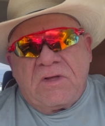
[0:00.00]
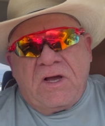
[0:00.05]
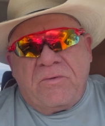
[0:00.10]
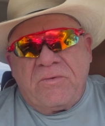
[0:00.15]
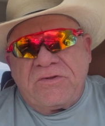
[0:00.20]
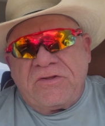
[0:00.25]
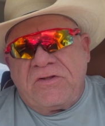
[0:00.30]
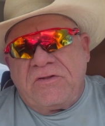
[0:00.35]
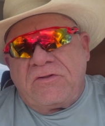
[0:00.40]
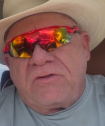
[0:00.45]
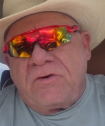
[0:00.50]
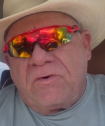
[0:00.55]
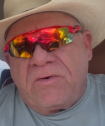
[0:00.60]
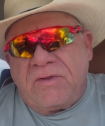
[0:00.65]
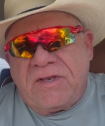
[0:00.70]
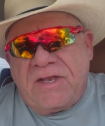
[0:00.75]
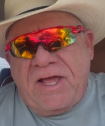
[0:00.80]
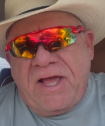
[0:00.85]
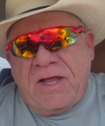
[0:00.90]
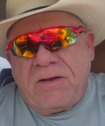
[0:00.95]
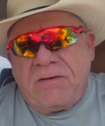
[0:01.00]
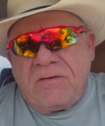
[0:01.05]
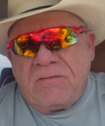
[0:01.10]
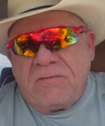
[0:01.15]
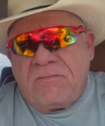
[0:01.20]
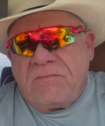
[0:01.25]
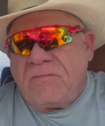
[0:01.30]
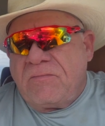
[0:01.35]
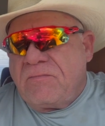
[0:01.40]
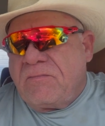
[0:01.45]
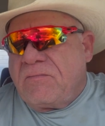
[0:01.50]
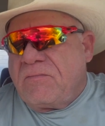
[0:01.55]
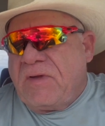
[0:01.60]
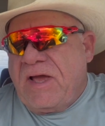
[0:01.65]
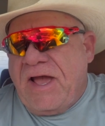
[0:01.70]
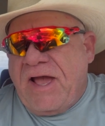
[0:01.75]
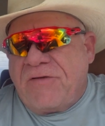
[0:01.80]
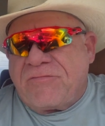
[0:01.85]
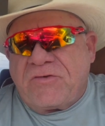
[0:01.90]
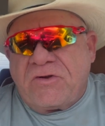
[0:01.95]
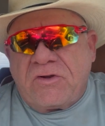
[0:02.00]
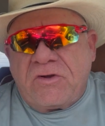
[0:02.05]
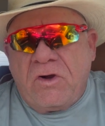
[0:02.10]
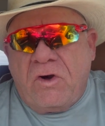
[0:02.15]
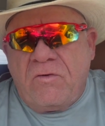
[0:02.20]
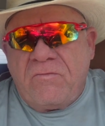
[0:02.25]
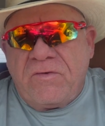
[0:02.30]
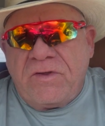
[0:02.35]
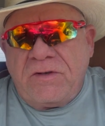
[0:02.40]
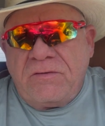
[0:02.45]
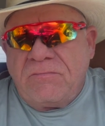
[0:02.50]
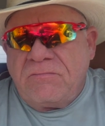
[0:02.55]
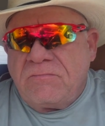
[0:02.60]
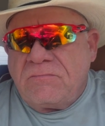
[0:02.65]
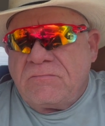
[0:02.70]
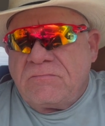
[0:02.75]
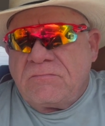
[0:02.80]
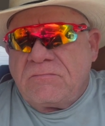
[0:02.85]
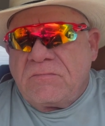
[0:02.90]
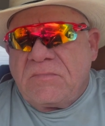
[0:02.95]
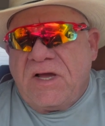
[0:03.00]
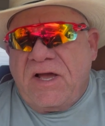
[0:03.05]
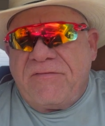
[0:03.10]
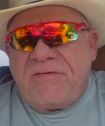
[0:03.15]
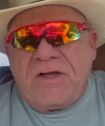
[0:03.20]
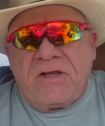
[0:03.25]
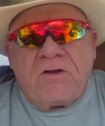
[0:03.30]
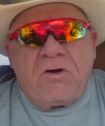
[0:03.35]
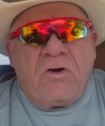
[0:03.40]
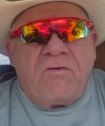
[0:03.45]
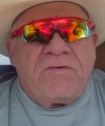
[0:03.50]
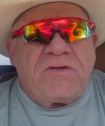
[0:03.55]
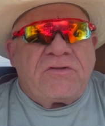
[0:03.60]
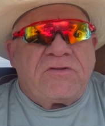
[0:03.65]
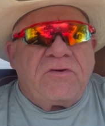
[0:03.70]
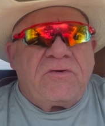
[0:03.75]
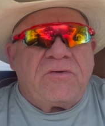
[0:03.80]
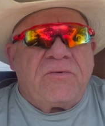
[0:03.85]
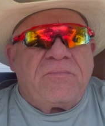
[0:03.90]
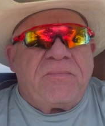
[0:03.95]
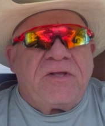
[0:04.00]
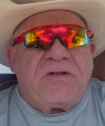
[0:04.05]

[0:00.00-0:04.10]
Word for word: I wasn't doing that after COVID I've had COVID too.